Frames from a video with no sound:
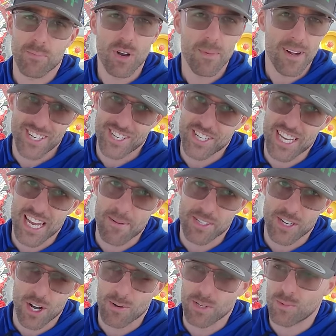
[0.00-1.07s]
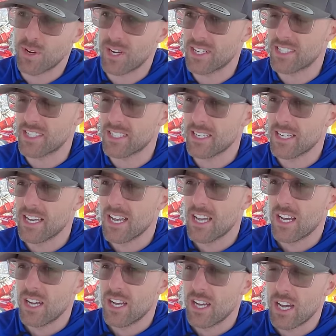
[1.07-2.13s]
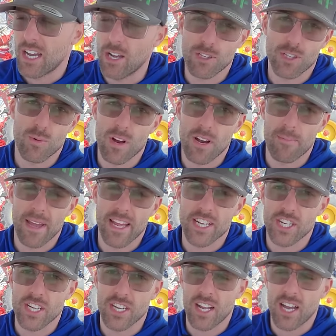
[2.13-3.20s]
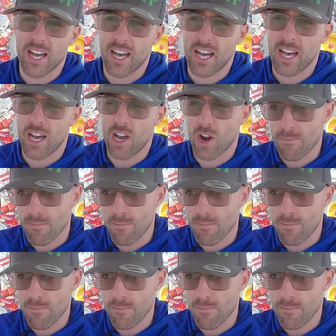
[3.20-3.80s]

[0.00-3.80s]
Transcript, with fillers: Pretty much the same as it always was. I also want to mention uh, our